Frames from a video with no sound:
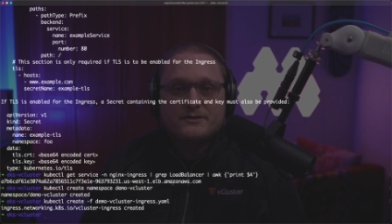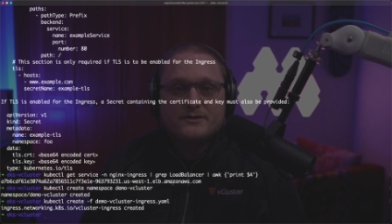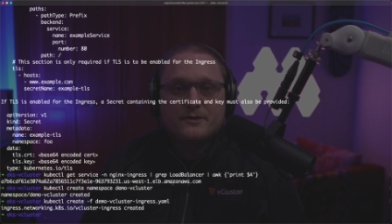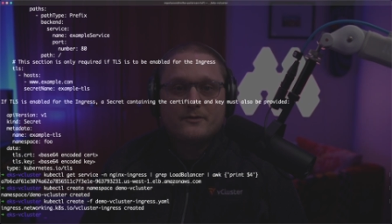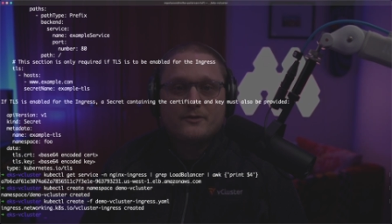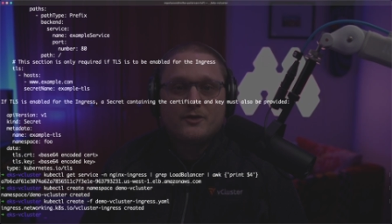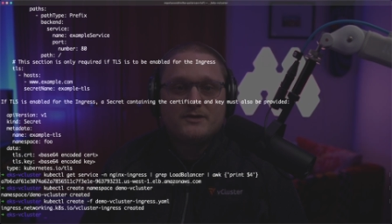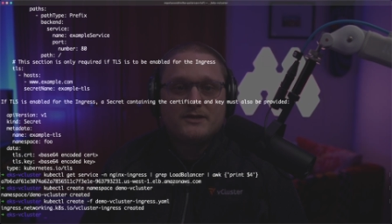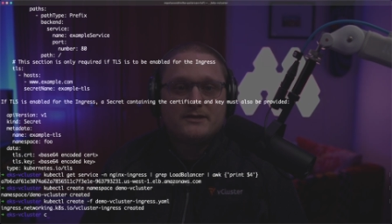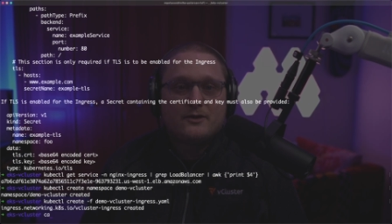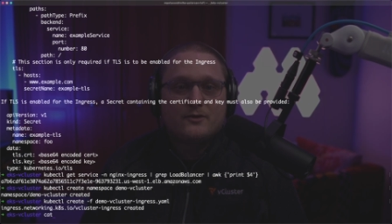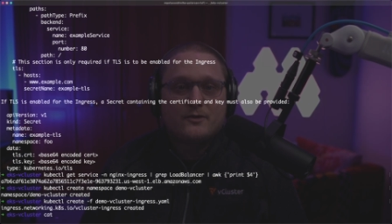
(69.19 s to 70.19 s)
So
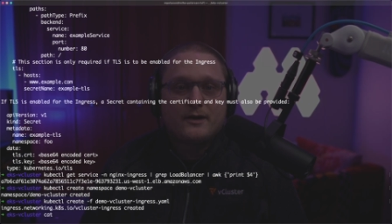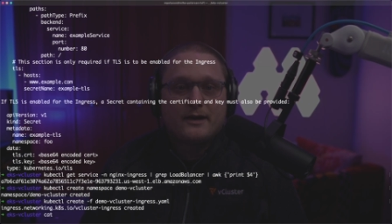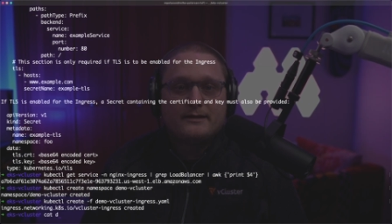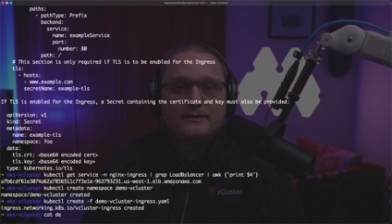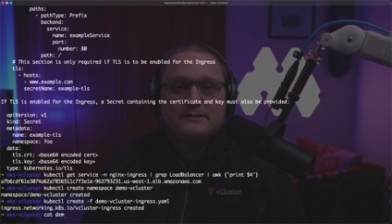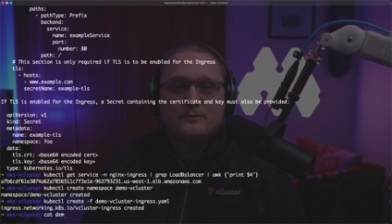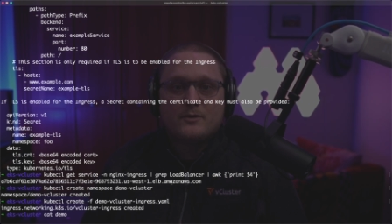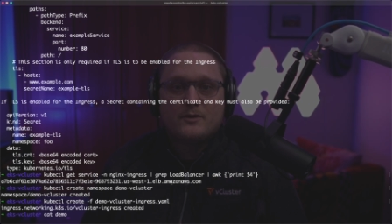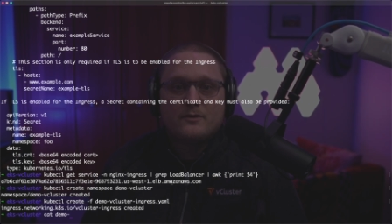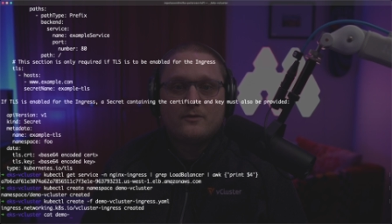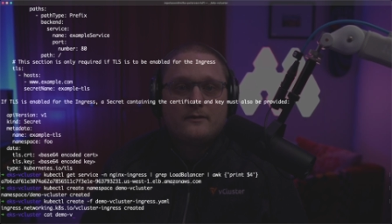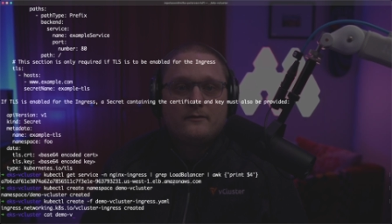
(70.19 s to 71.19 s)
kubectl create
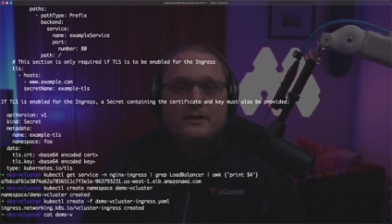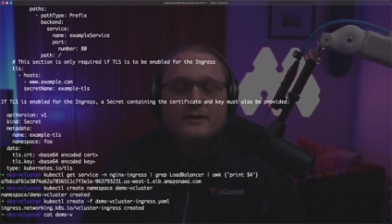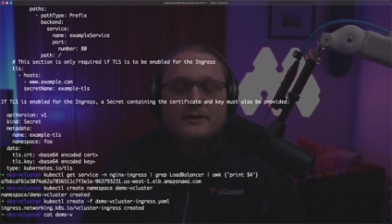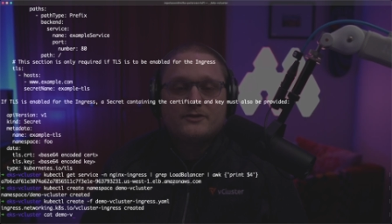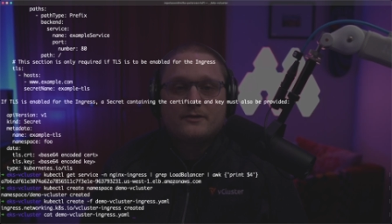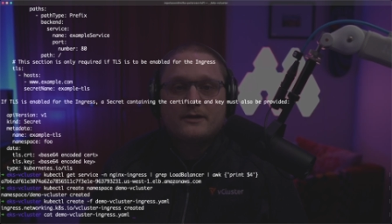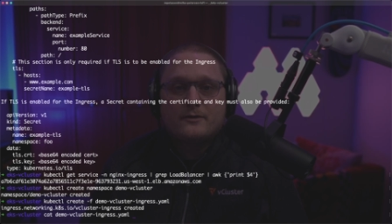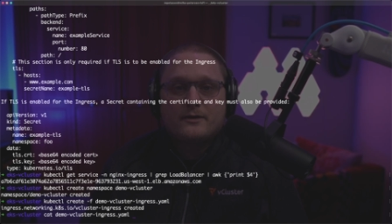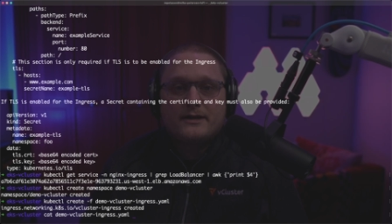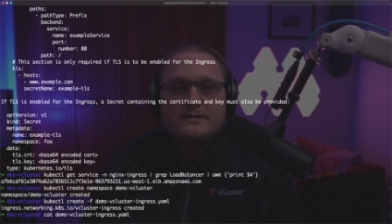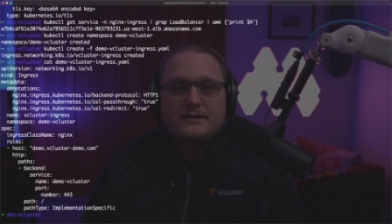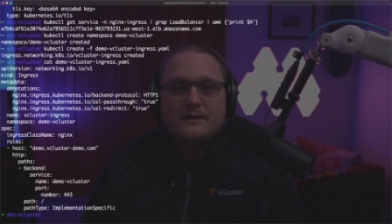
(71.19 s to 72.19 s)
demo vcluster
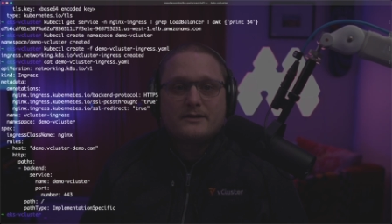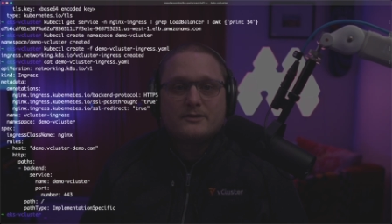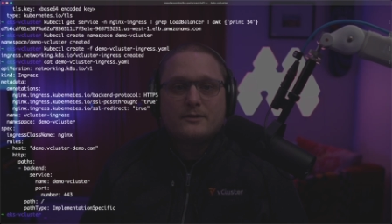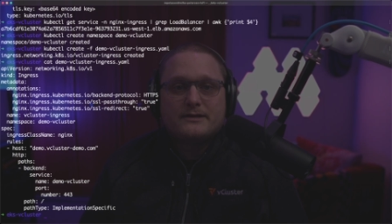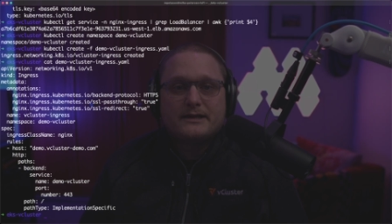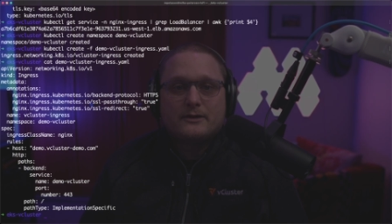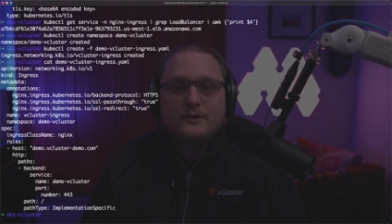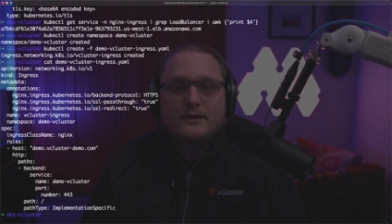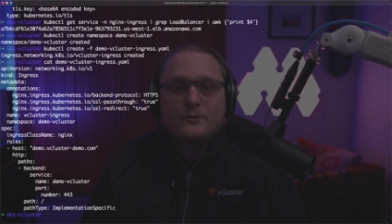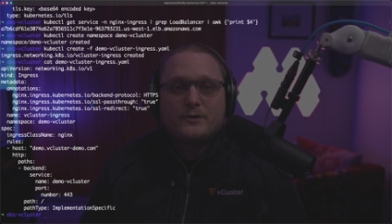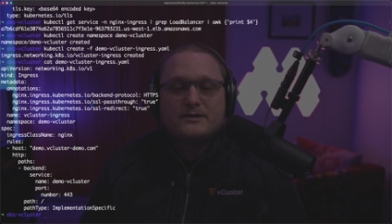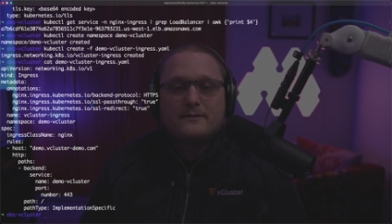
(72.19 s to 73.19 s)
ingress, and let's go ahead and take a look
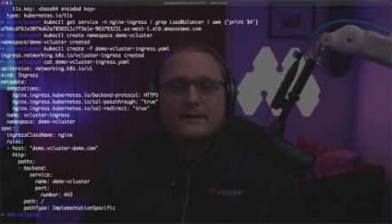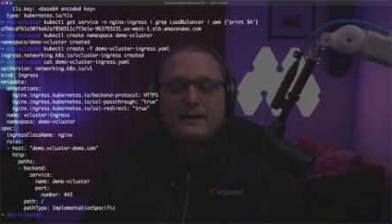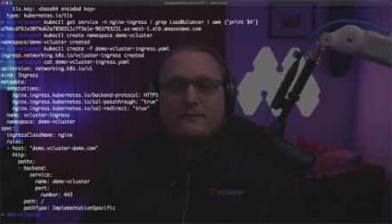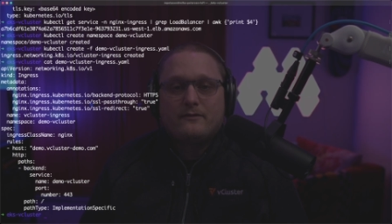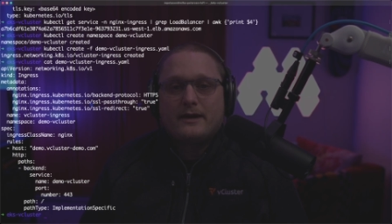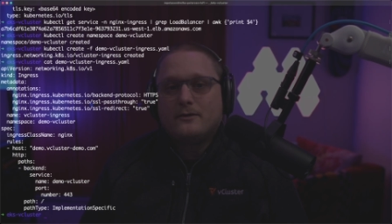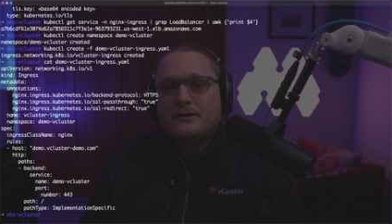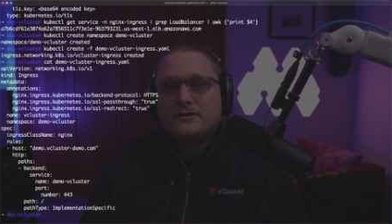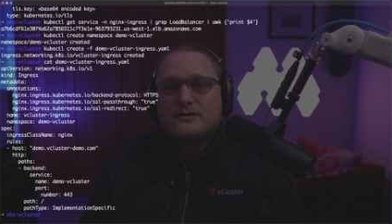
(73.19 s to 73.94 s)
at what's in that file.